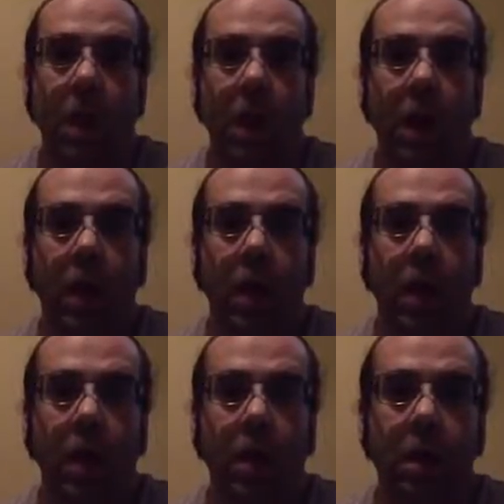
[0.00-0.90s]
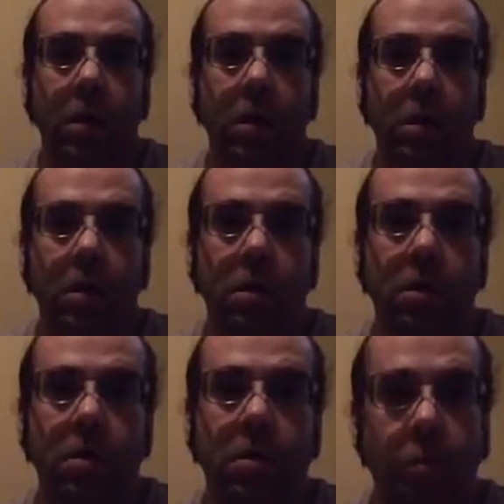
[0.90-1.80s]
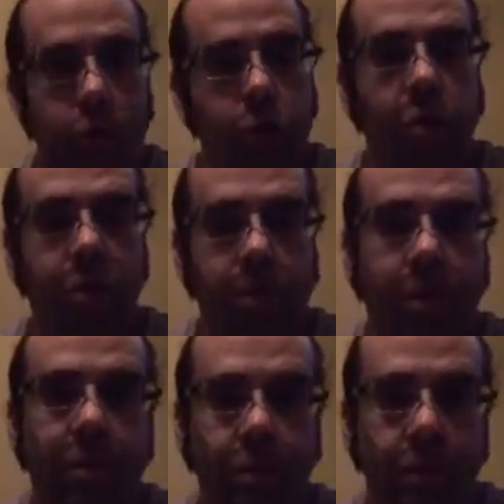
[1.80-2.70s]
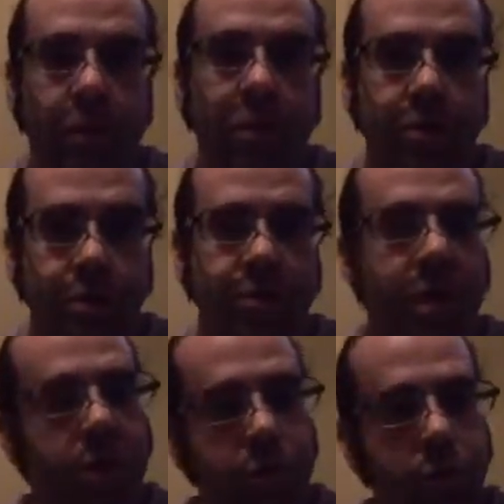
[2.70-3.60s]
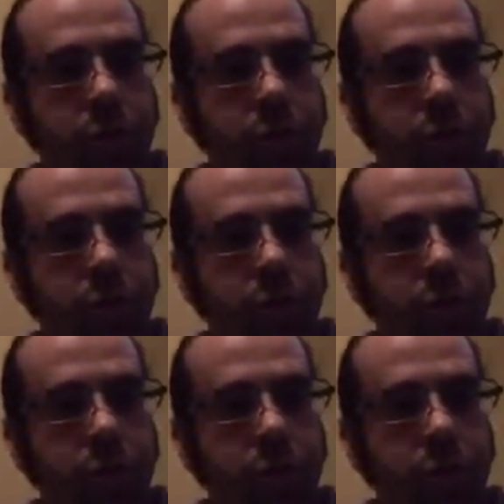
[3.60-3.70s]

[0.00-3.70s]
And the majority of people are going to stay true